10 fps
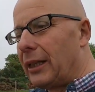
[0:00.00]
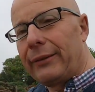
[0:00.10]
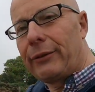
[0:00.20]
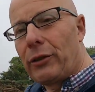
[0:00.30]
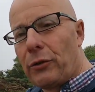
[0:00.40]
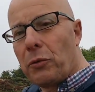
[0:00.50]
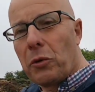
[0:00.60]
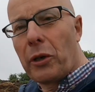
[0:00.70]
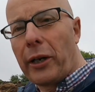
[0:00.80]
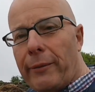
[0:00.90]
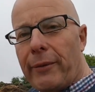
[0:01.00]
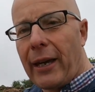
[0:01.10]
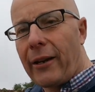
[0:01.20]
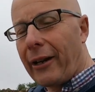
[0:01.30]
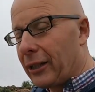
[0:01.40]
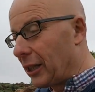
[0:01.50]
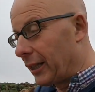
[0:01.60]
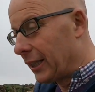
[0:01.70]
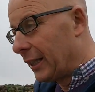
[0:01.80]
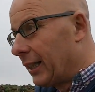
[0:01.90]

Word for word: I'll have to do a walk up there actually.